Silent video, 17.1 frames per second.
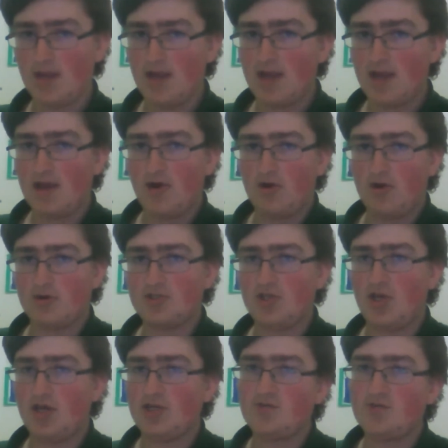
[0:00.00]
Onto the
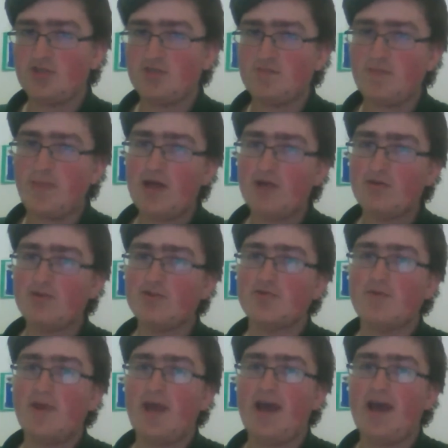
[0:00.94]
actual spells, we
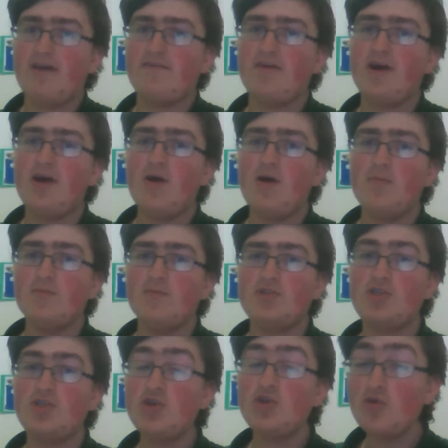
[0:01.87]
have
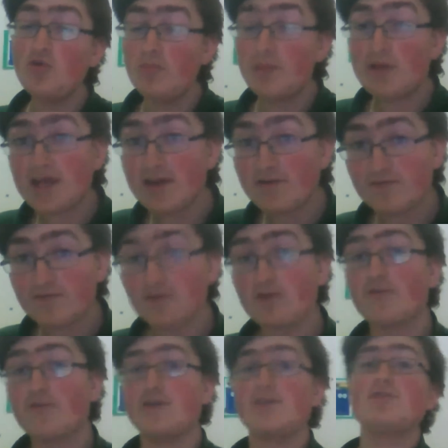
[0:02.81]
2 Blade
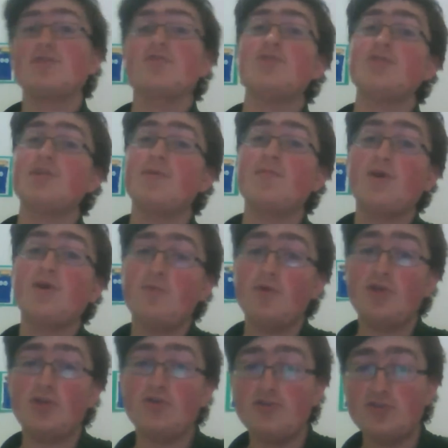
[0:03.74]
Flurries, not something we're
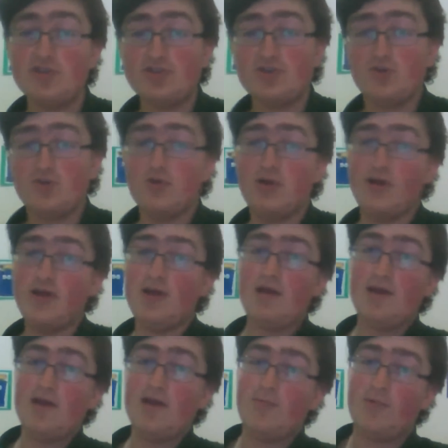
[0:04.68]
used to.
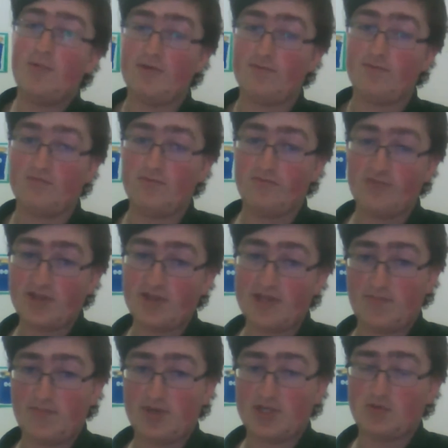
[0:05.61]
We can run that
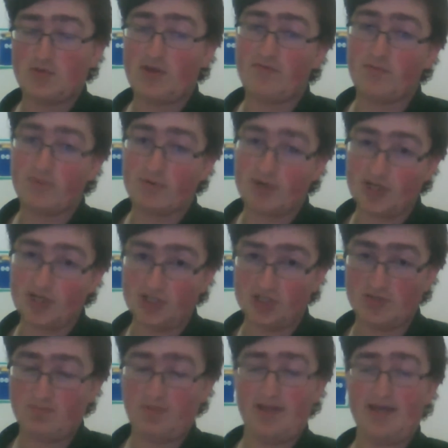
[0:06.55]
because we have a Perdition's
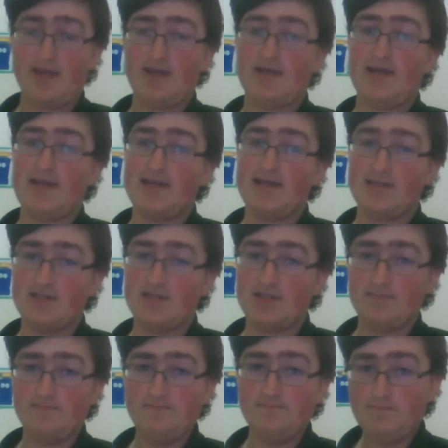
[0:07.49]
Blade, and
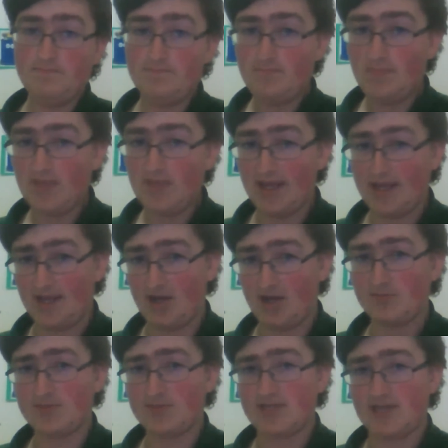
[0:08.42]
it
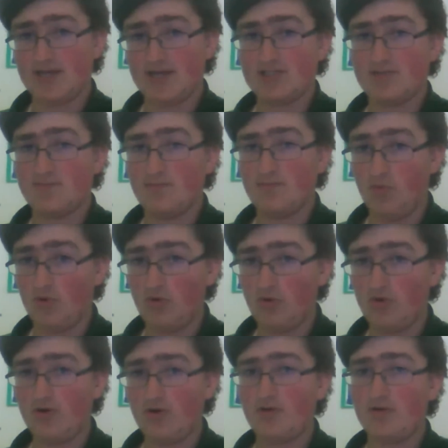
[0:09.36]
helps get some
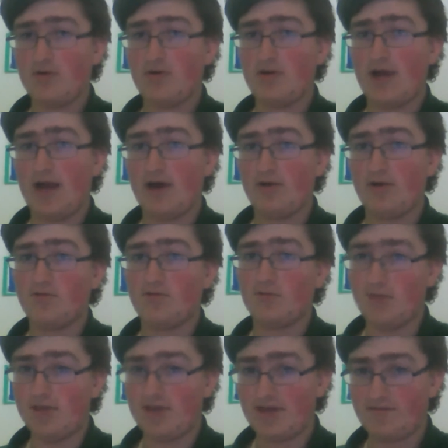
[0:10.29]
more out of your
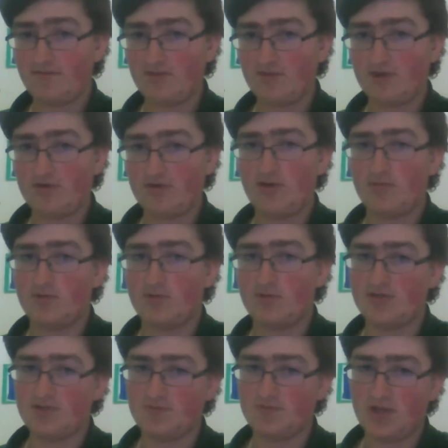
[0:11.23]
Blade Flurry with
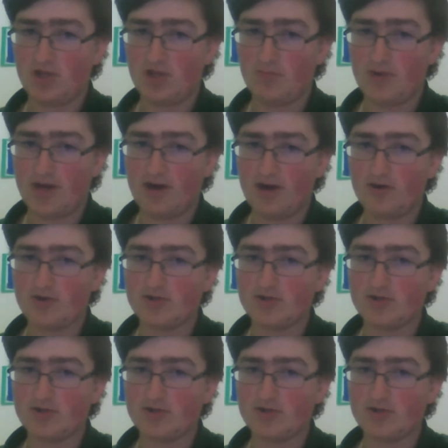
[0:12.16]
spell powers.